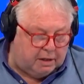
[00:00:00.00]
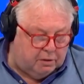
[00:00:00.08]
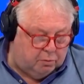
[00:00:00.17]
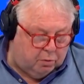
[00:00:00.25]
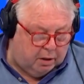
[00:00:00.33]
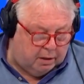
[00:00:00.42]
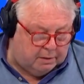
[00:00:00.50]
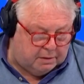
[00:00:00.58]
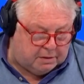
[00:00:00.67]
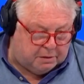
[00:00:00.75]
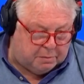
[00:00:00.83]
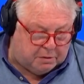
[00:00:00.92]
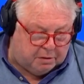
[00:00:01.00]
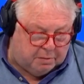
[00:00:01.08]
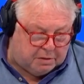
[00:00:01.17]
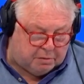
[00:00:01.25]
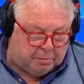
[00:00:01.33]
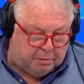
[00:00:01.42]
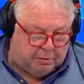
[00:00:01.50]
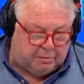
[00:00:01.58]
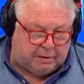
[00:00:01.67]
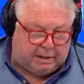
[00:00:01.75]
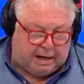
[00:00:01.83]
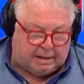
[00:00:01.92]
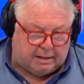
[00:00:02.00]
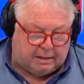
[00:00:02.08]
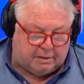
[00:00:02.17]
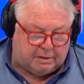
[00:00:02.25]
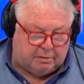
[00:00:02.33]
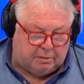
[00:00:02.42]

Say the work, this is presumably to remove the cladding, is it?